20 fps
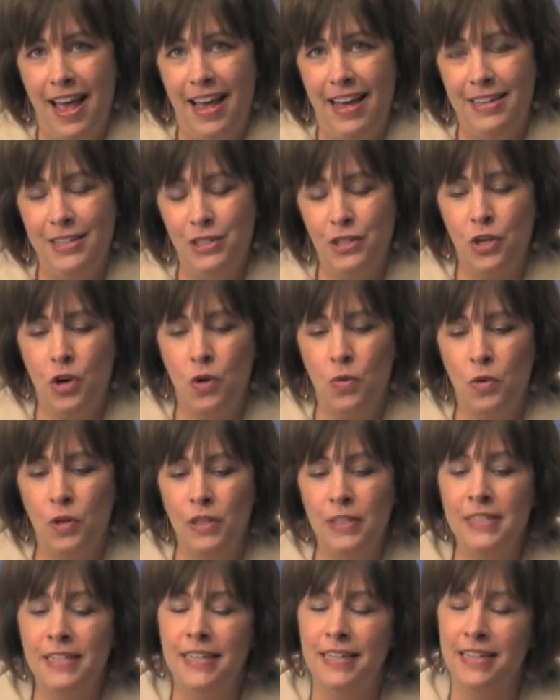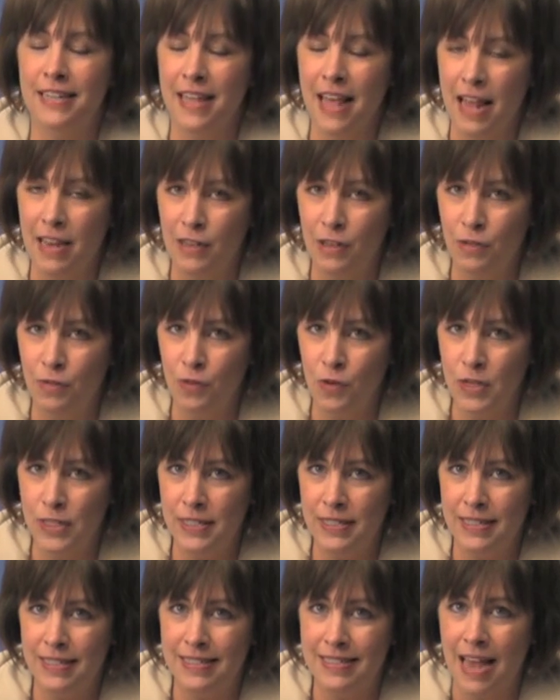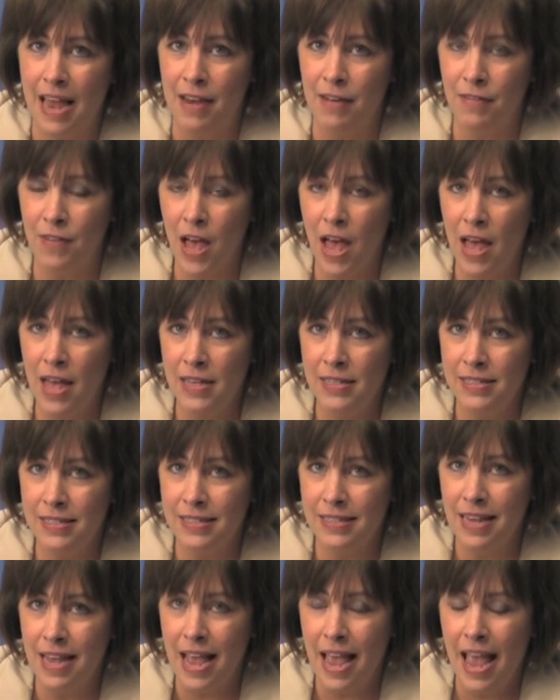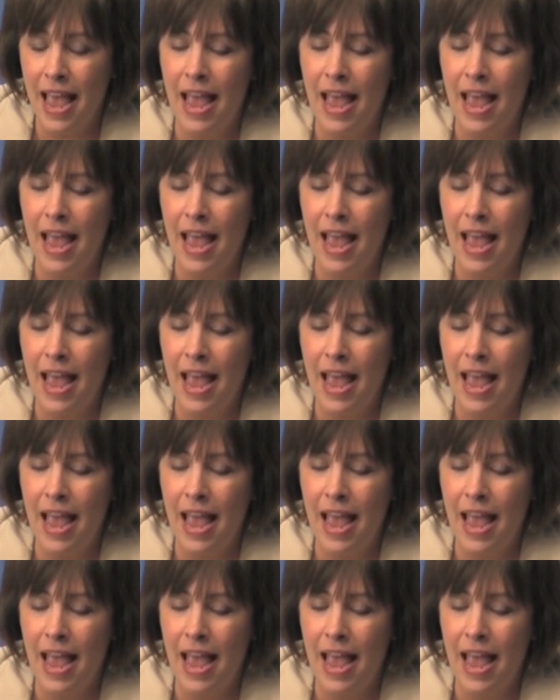And so we're listening to that little voice inside of us,